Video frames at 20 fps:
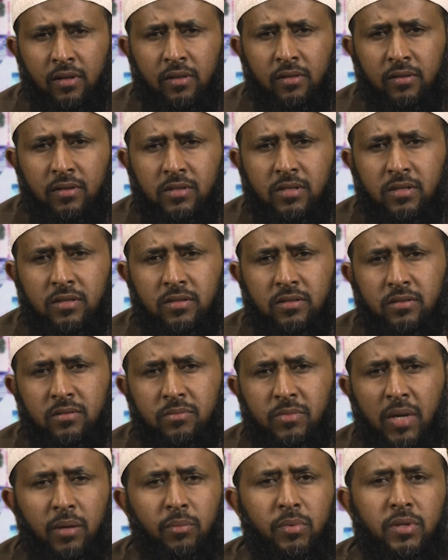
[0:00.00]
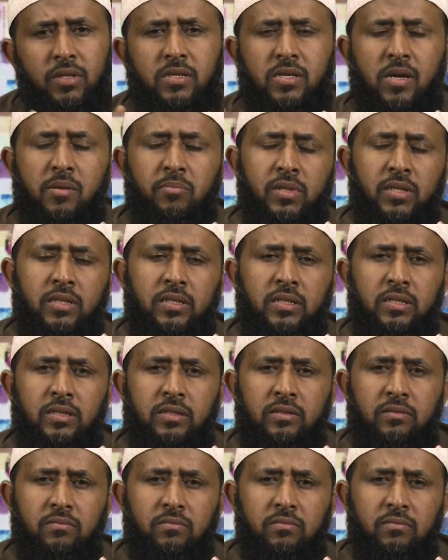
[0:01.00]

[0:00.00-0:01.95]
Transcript: This is maybe somebody,